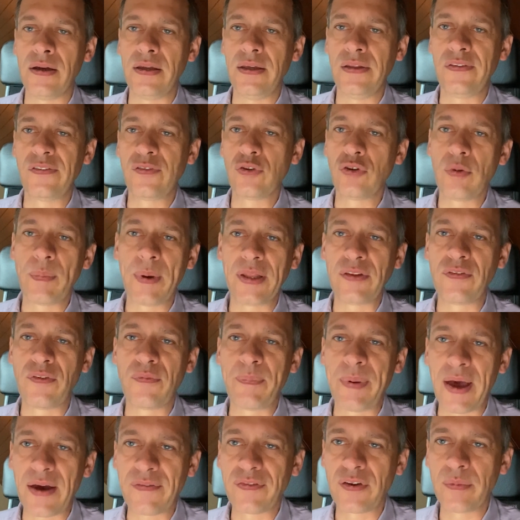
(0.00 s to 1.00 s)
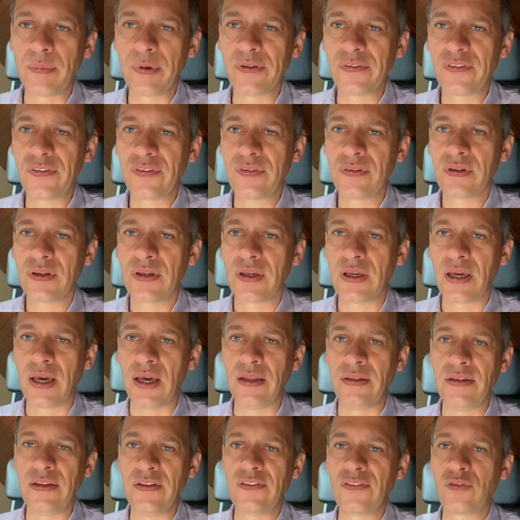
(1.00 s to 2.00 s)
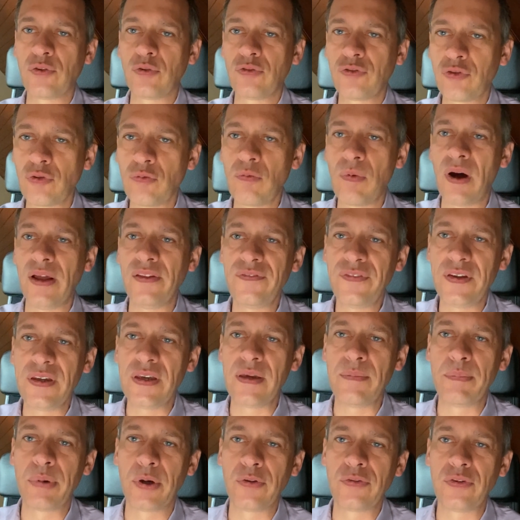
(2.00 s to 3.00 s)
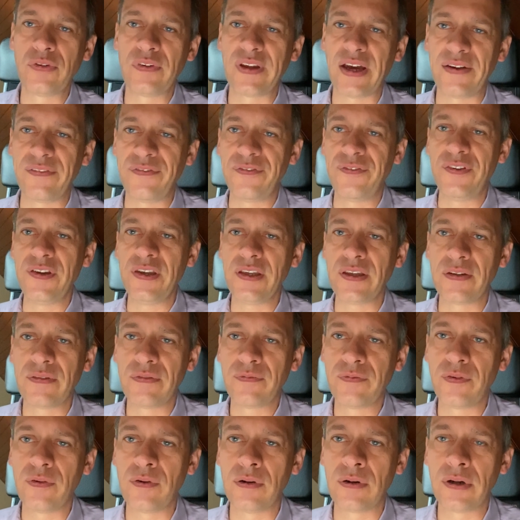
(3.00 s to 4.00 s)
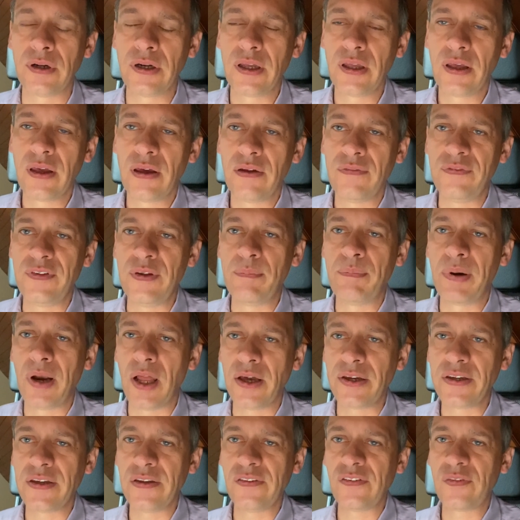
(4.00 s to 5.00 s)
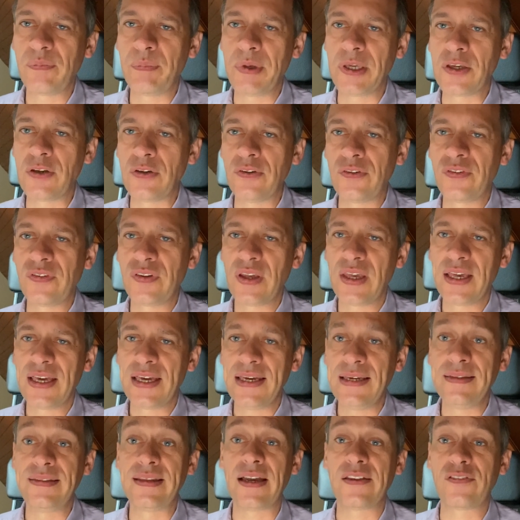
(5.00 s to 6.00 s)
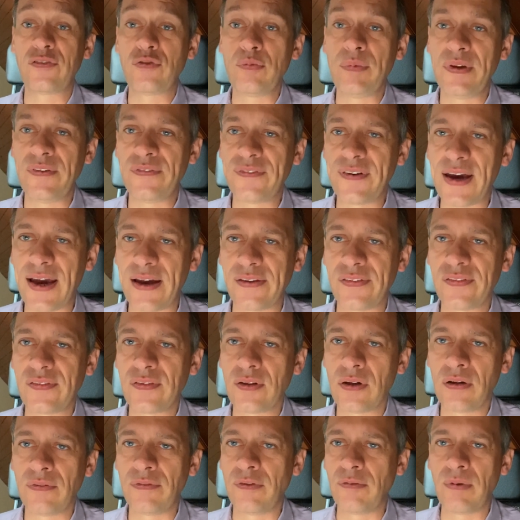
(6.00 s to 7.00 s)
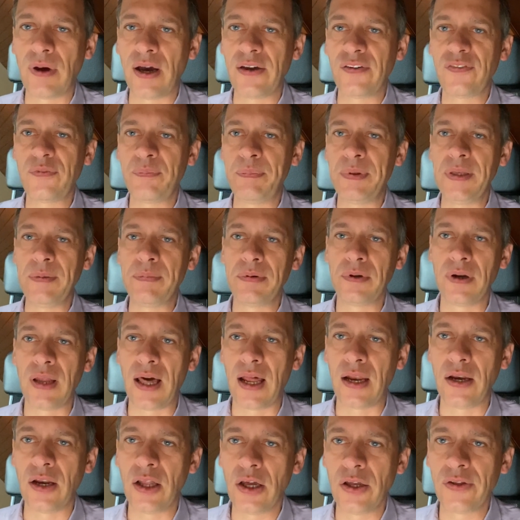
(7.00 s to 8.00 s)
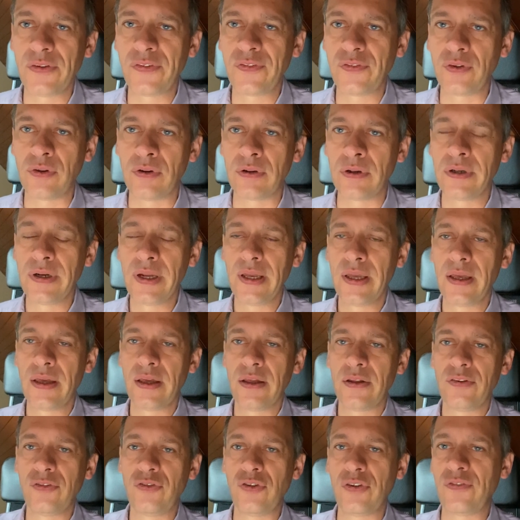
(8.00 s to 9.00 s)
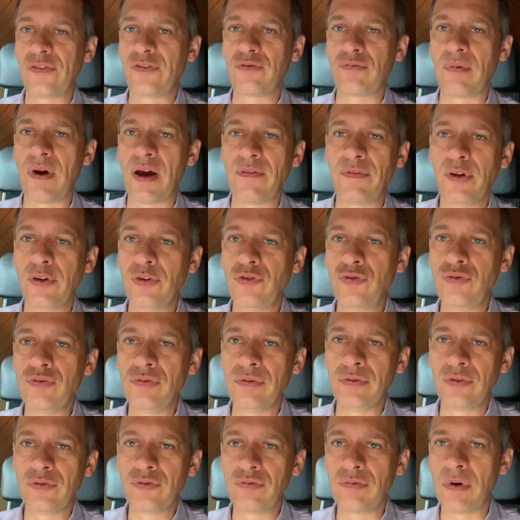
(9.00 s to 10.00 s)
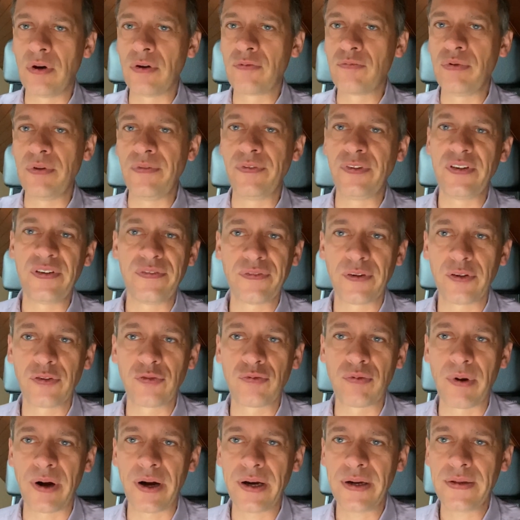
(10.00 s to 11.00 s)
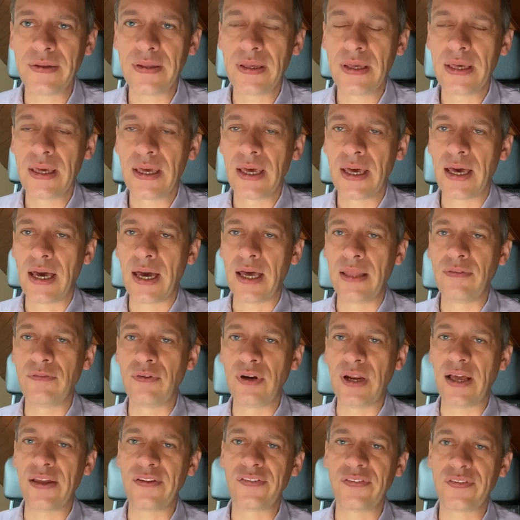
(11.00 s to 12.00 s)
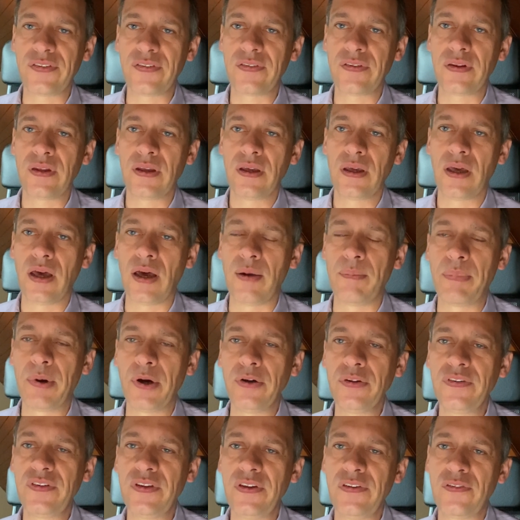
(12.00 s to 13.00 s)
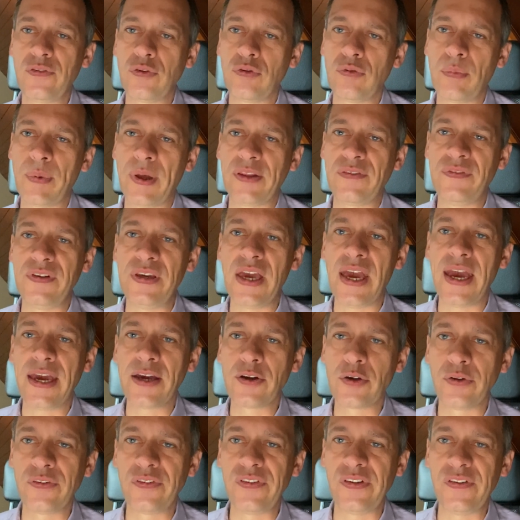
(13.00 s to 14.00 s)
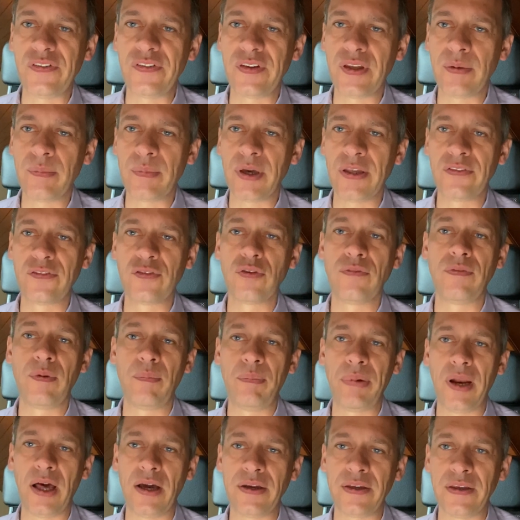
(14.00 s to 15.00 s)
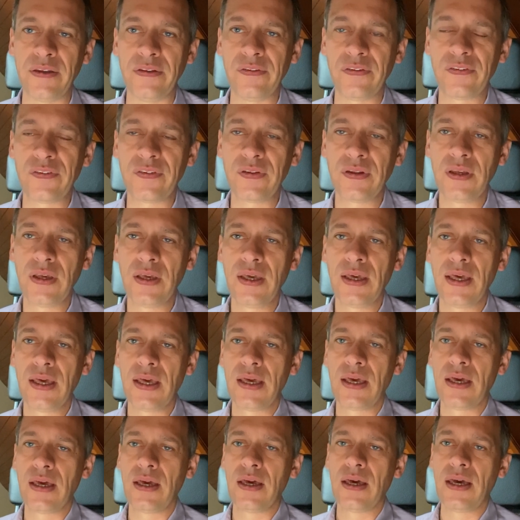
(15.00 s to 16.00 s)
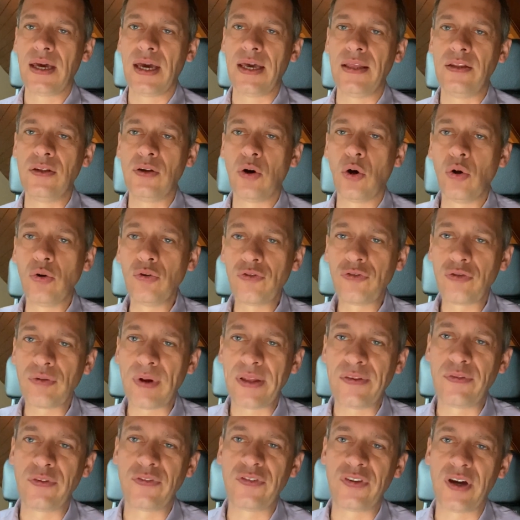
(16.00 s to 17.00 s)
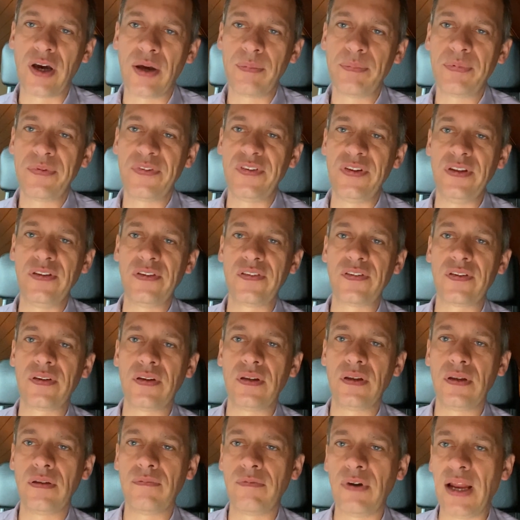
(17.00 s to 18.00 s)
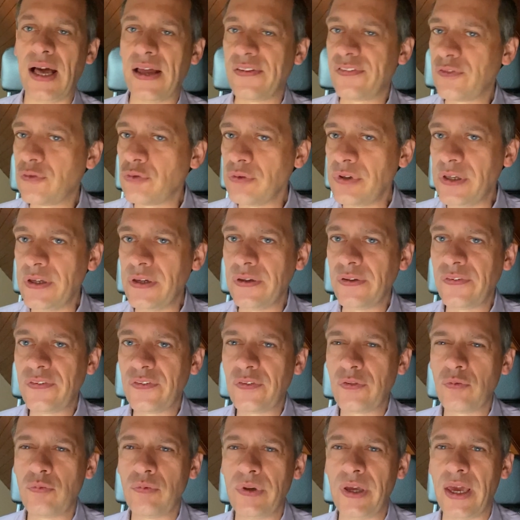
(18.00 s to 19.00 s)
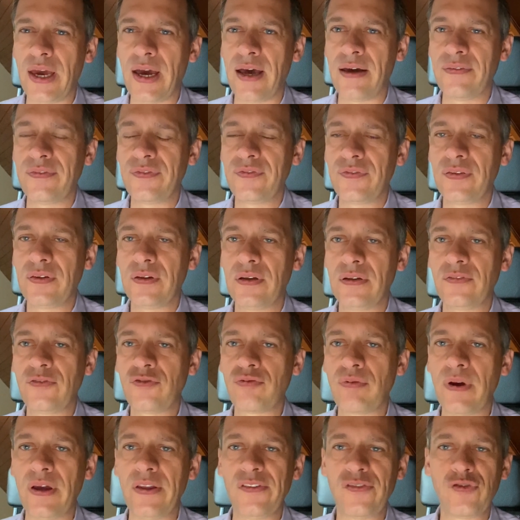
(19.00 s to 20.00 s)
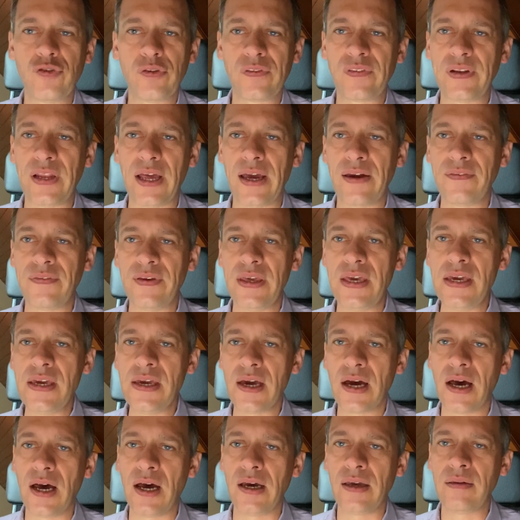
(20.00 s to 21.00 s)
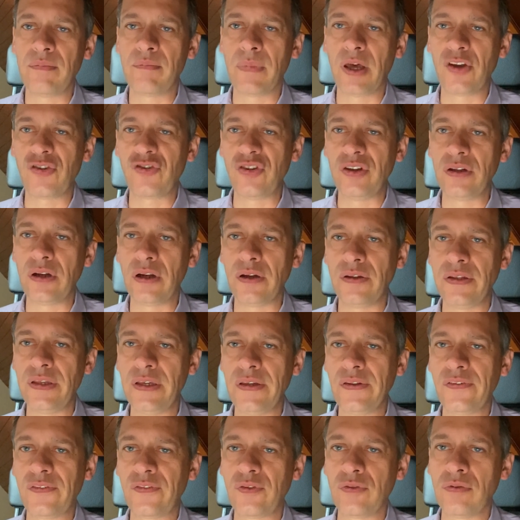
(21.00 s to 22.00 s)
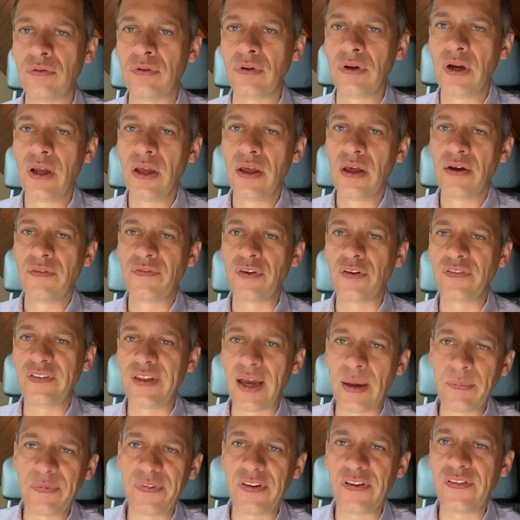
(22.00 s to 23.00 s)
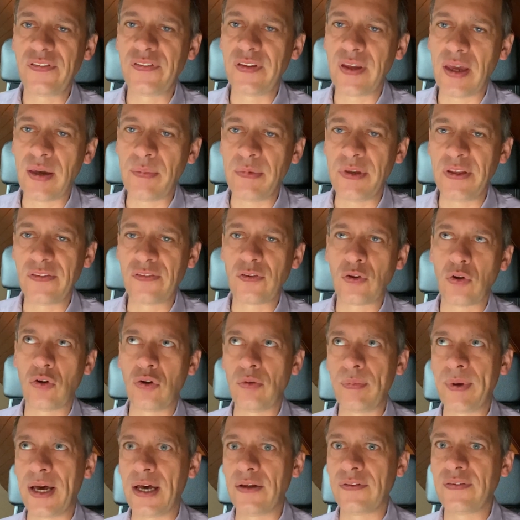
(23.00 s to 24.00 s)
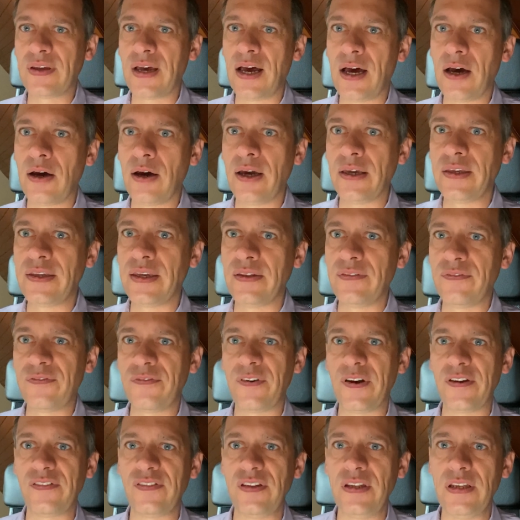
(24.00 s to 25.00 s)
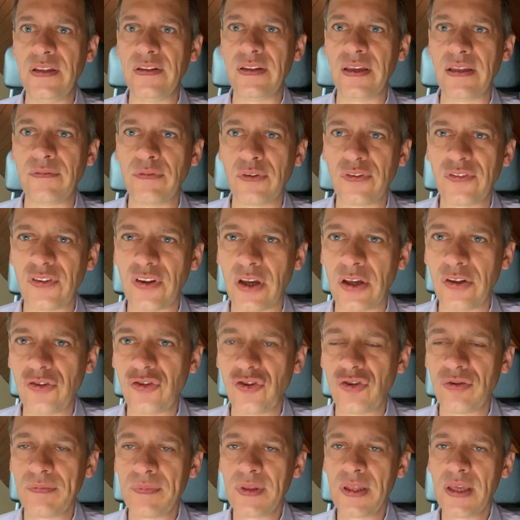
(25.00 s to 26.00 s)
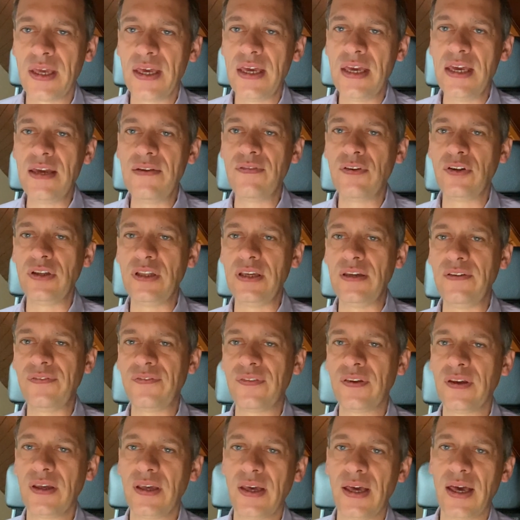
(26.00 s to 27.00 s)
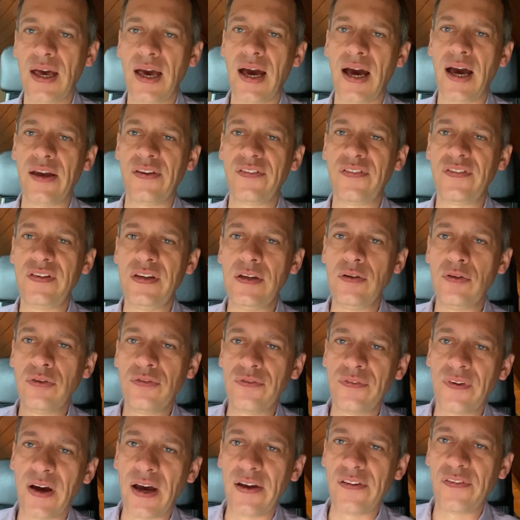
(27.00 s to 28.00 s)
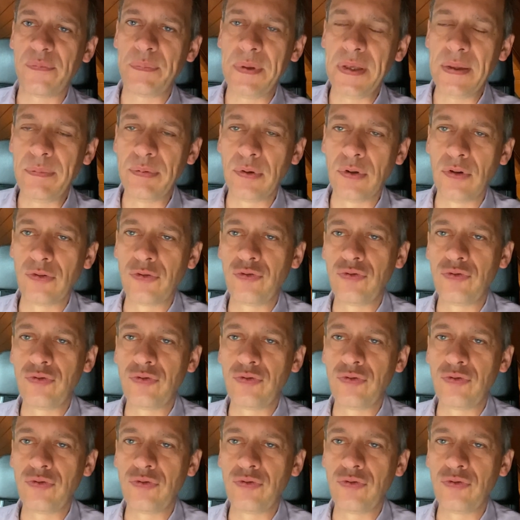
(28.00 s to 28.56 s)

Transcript: It's all about the performance, and it's also one thing important, I think, for the plugins, because it has to be fast. Otherwise, people are lost or just rather to work with a different way. And the last point is all about the ecosystem and so the plugins. And also at the top, since the last 2 years, we have a trend just like AI, machine learning. So for DAM system, it's all about how I can facilitate the search, even if I still advise people